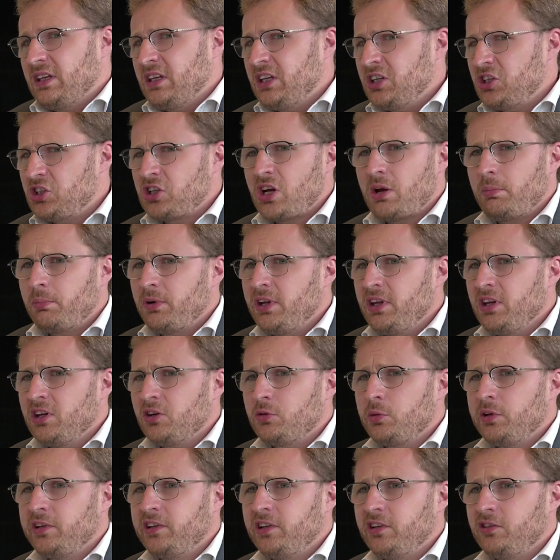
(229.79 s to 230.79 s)
it sharply
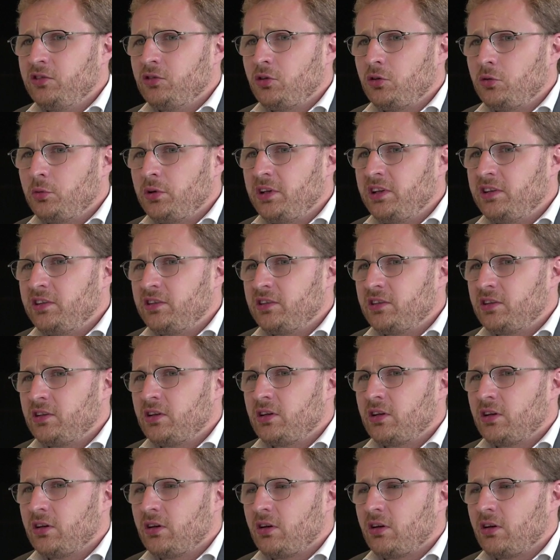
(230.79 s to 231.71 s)
increases the risk